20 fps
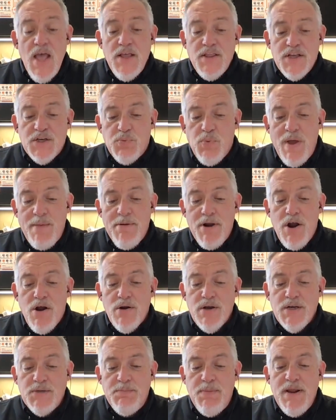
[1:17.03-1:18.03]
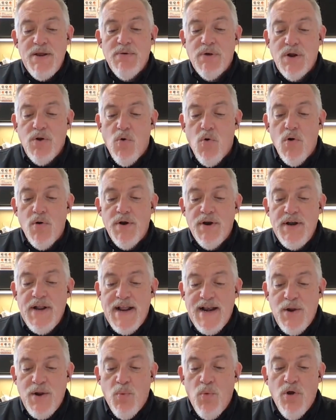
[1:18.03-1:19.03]
This webinar is being recorded
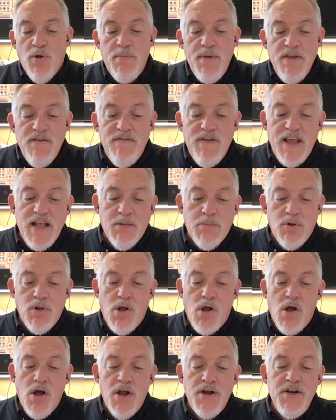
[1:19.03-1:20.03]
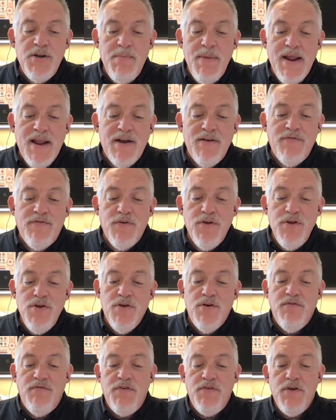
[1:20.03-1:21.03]
and it will be available on demand for
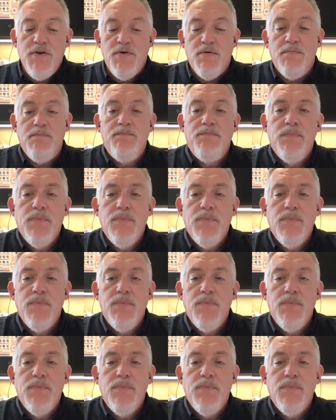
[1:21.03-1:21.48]
you to view.